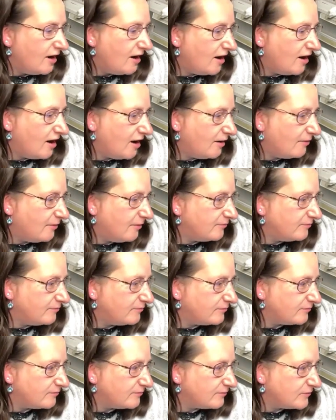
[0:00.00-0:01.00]
Um,
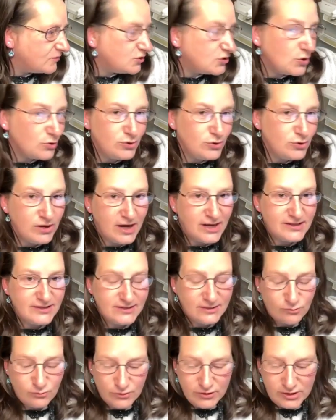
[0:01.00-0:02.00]
so you guys
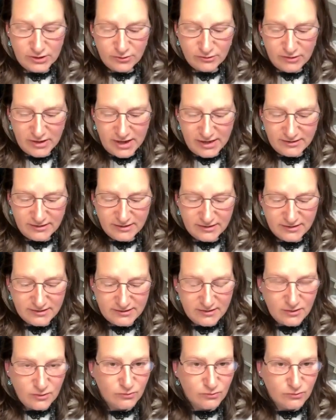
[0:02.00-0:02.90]
can recreate this